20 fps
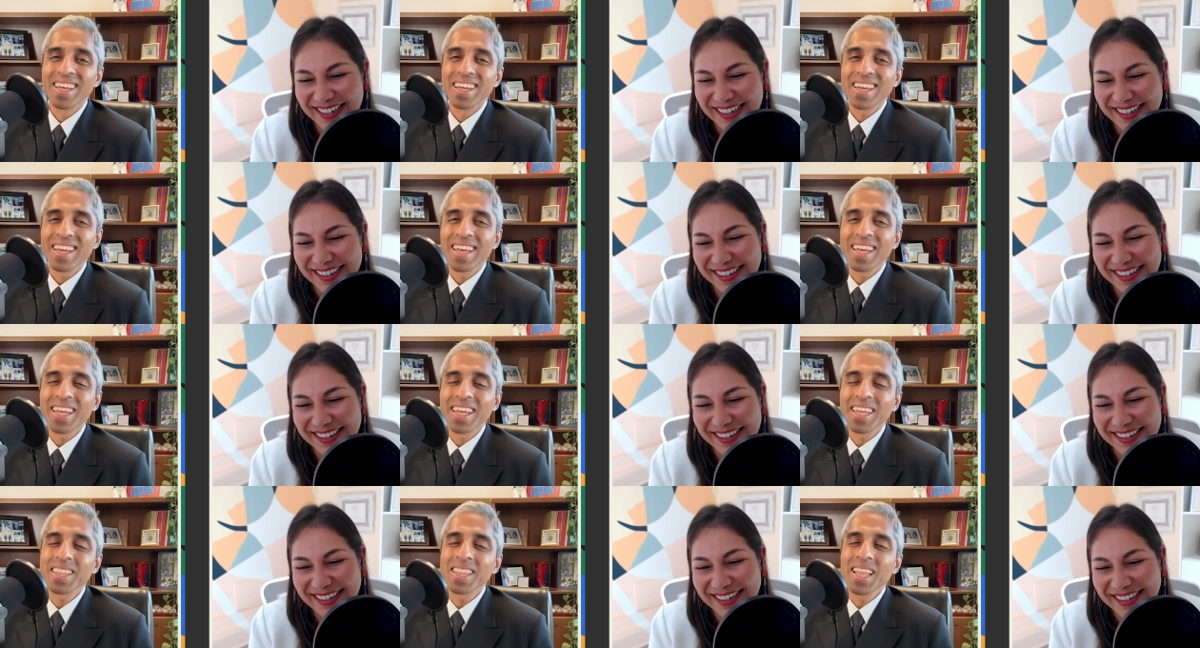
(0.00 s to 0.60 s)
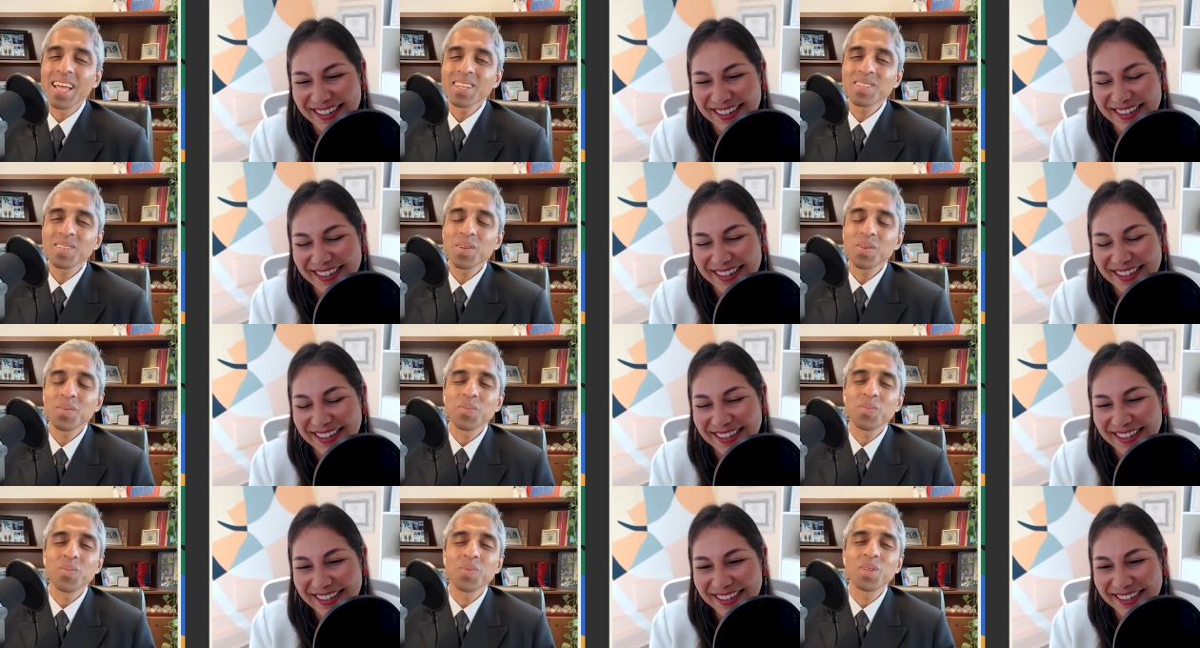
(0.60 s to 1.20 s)
Speaker 1: And lastly,
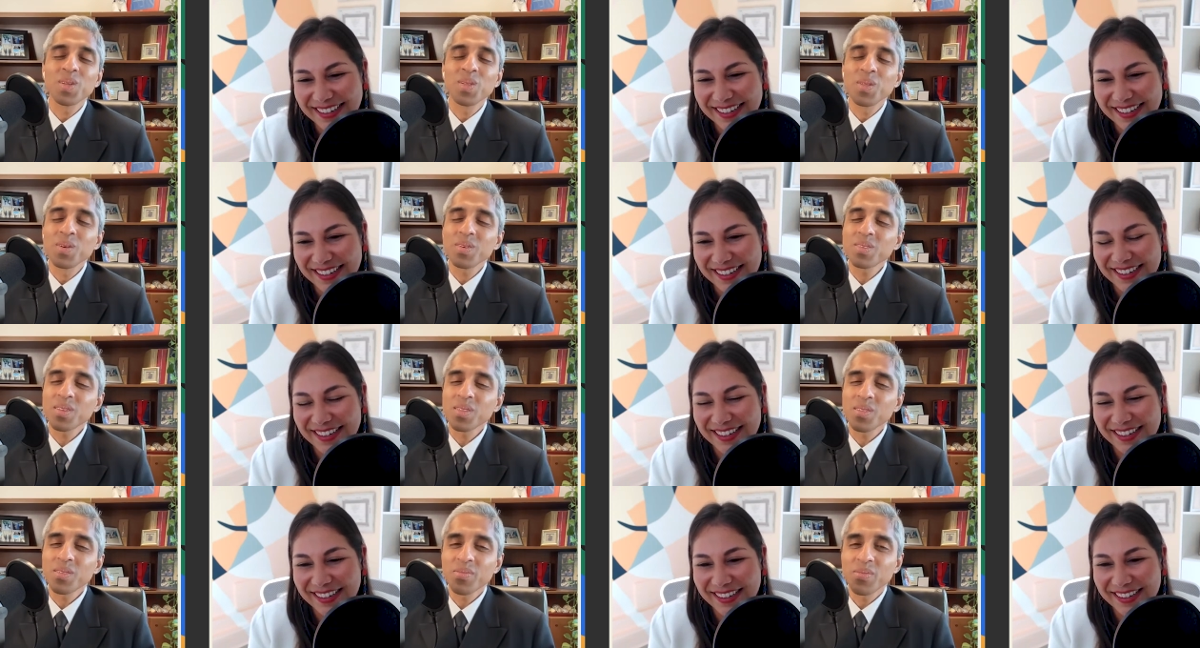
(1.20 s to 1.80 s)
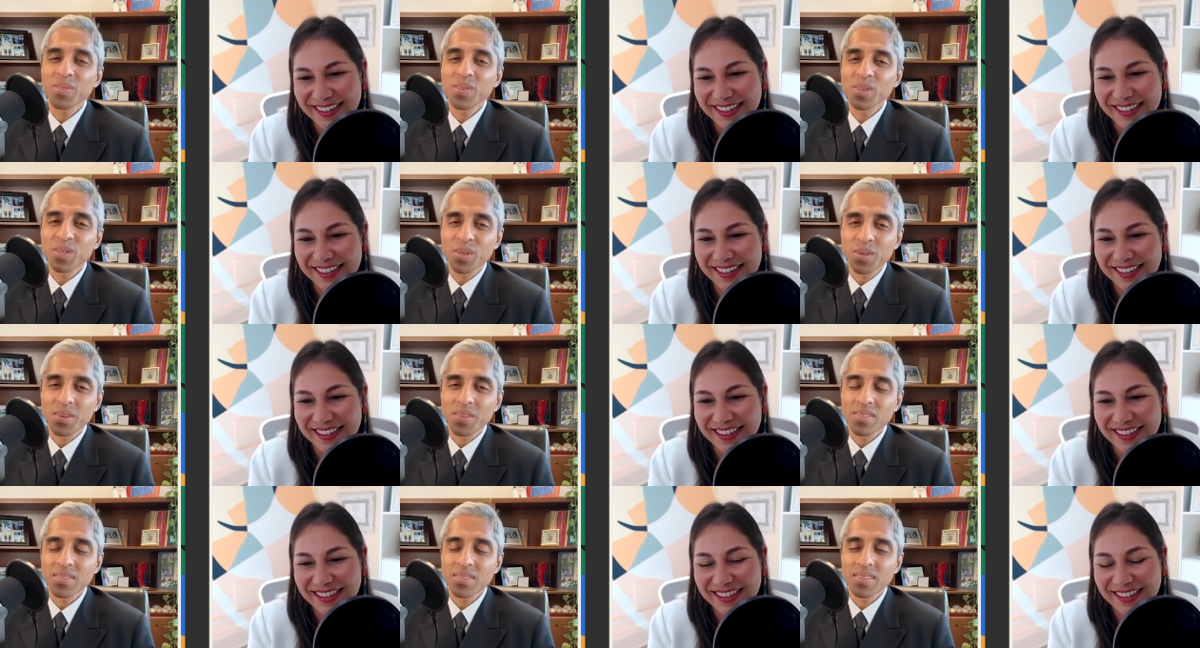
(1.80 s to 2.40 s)
when you look to the
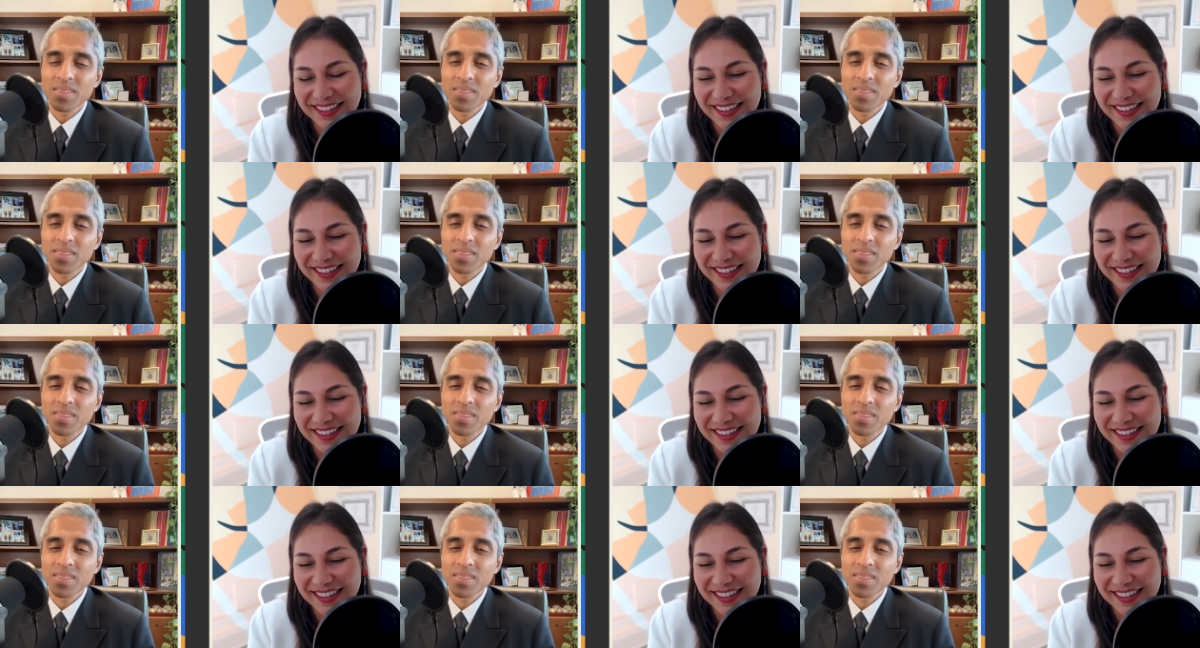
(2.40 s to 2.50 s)
future,